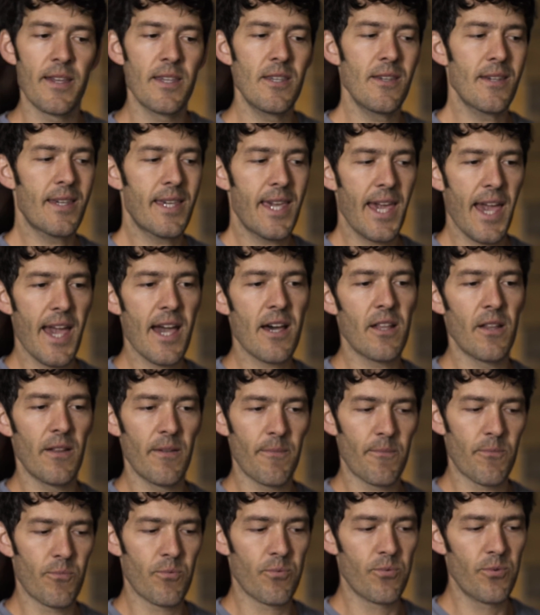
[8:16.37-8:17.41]
You can't
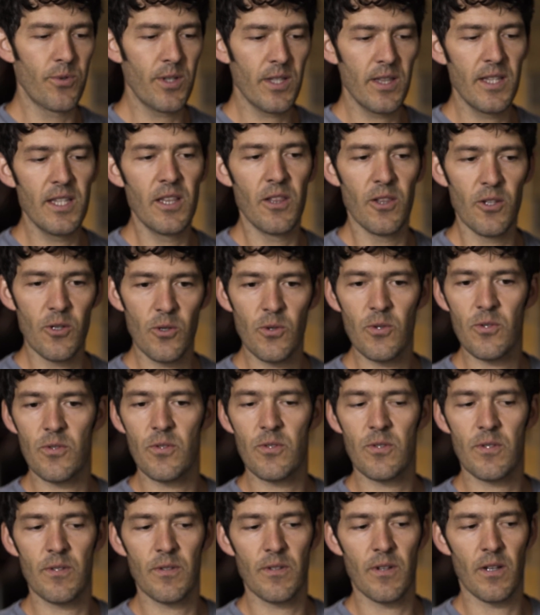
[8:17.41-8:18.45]
really
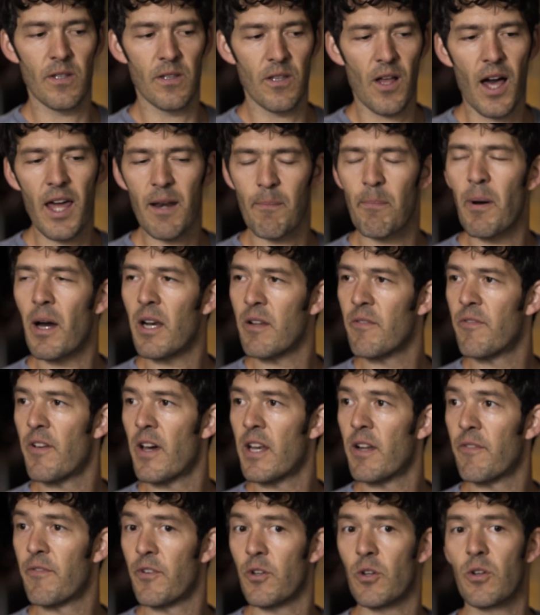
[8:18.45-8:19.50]
lose a lot of body
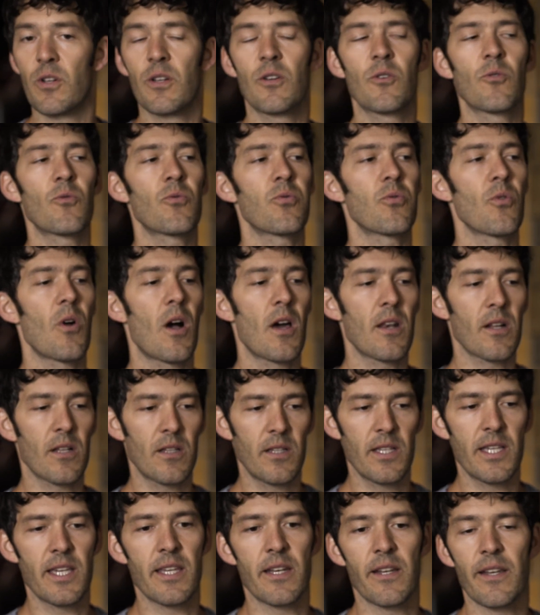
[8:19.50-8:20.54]
fat if you're
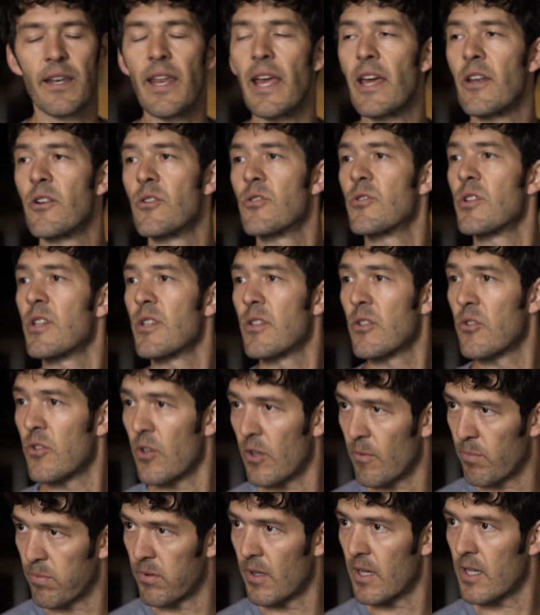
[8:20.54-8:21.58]
chronically in an energy
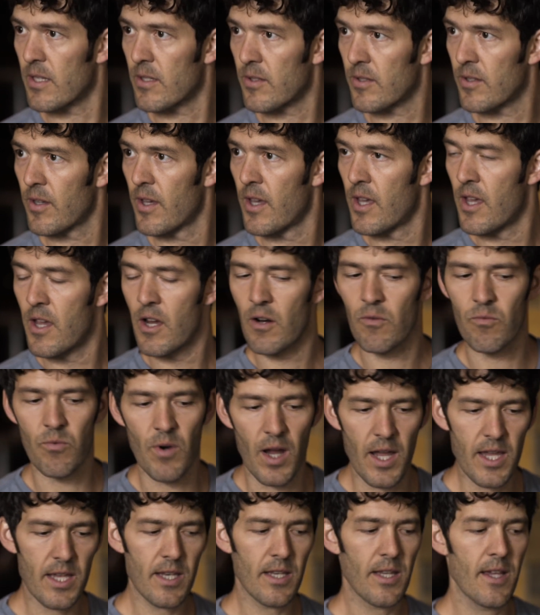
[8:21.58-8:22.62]
surplus,
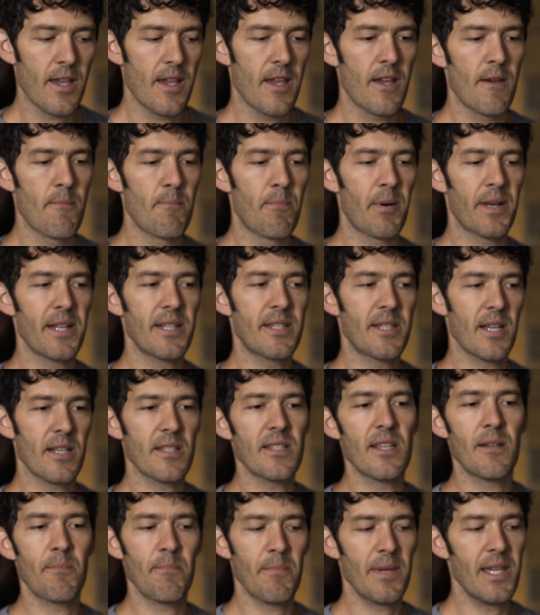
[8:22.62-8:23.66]
right? But it
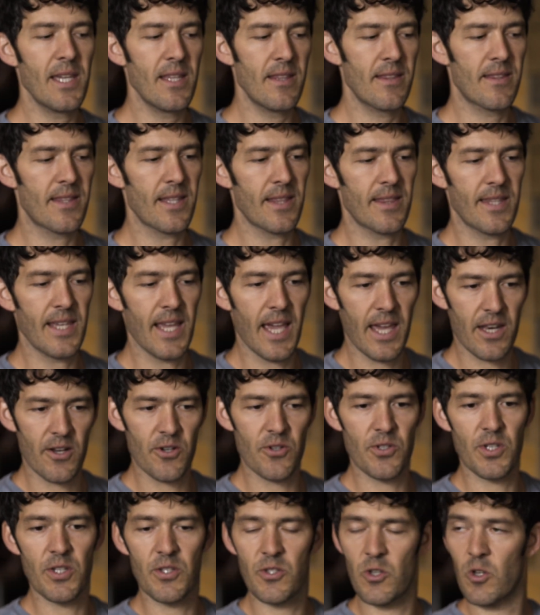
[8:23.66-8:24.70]
doesn't mean that the
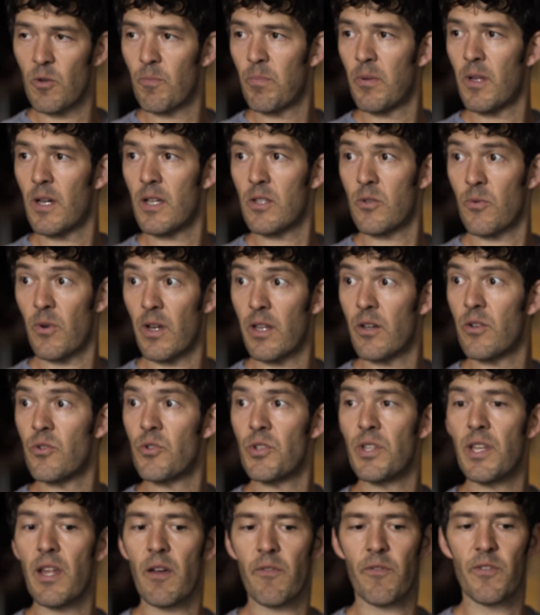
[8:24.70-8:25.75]
energy surplus or
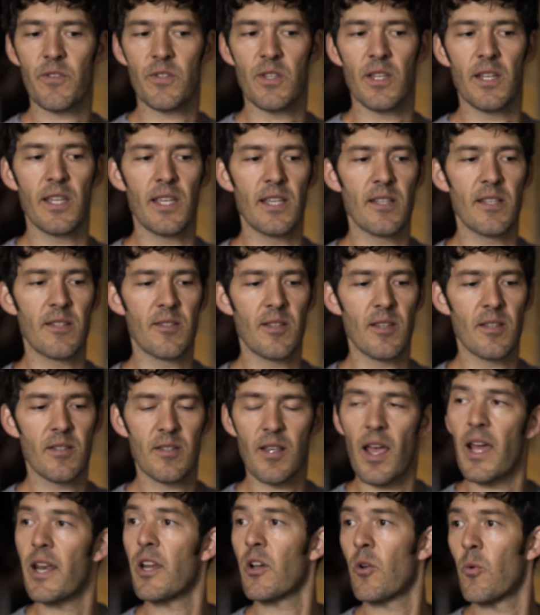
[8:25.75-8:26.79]
energy deficit is the
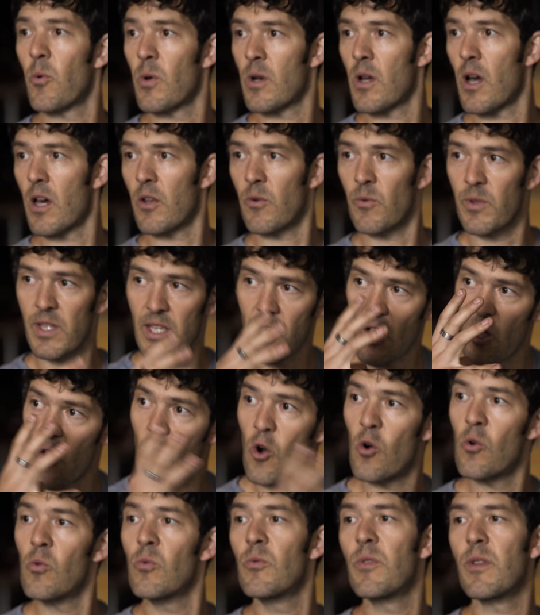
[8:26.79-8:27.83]
sine qua non or the
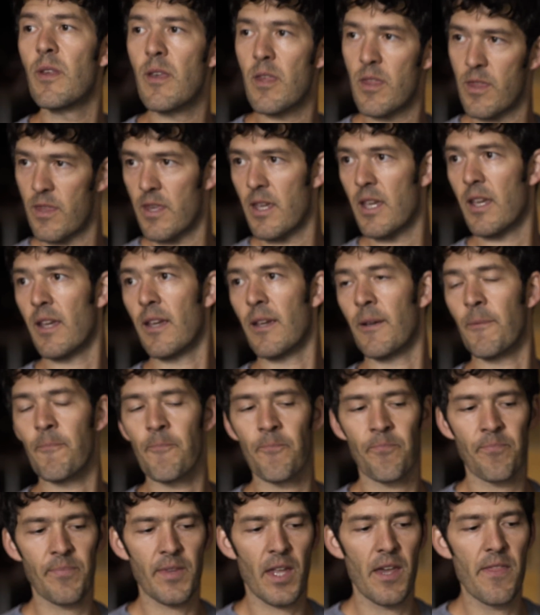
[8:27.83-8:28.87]
only thing
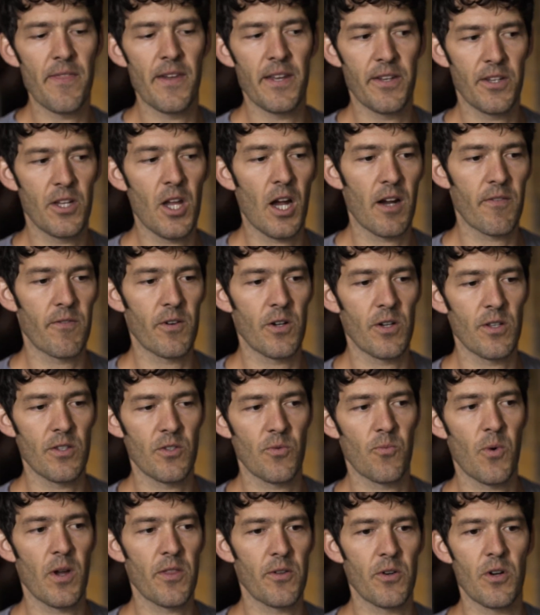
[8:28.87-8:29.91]
that
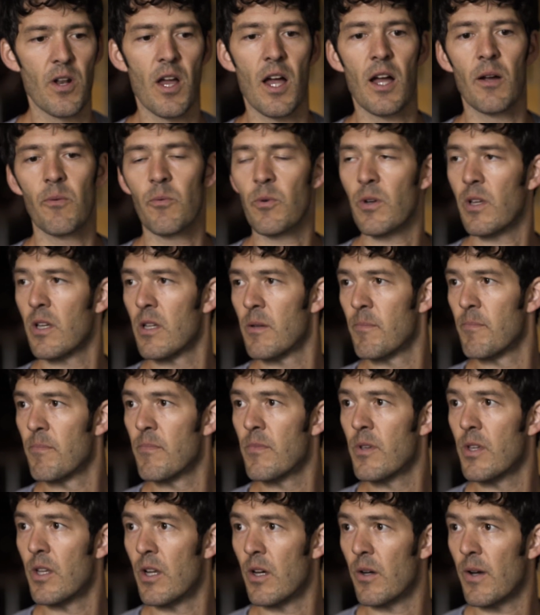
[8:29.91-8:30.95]
governs whether or not we're going
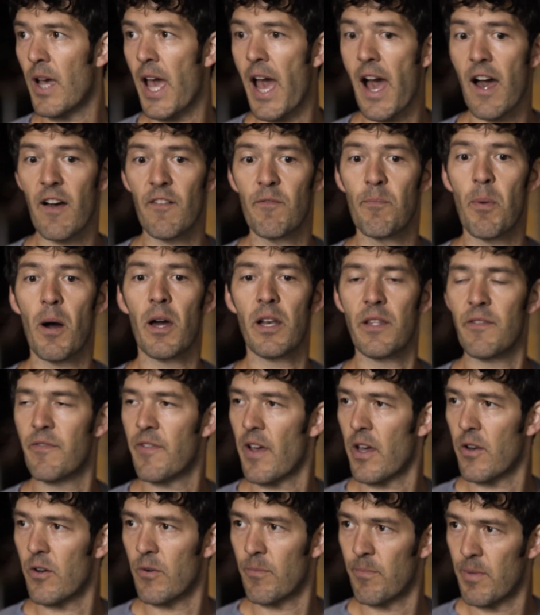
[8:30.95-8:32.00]
to, have body
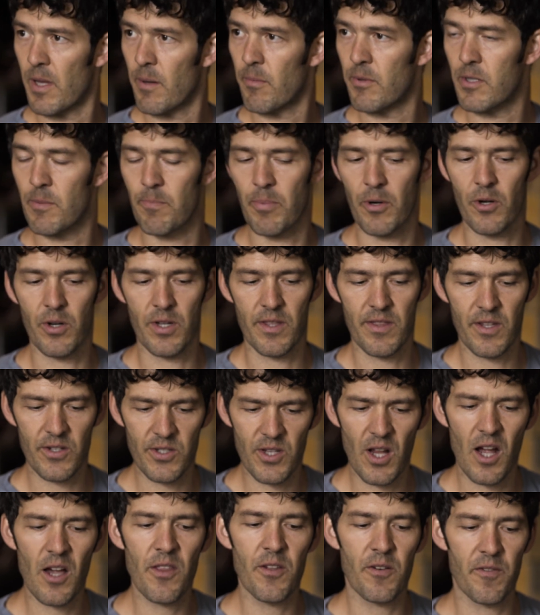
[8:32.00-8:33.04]
fat or be able to burn it.
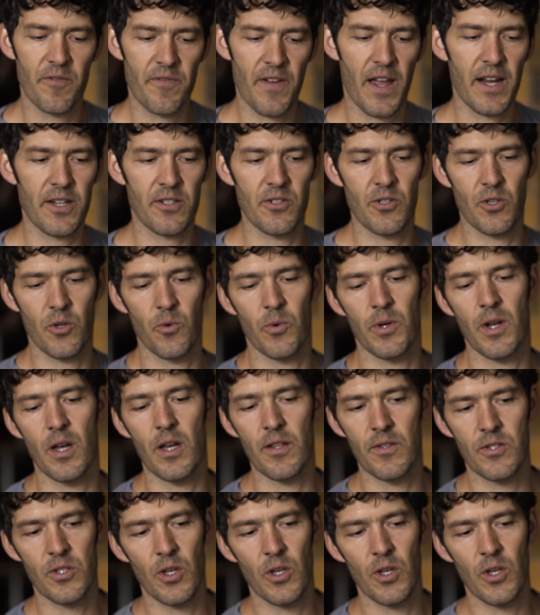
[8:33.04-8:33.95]
There's other factors going on.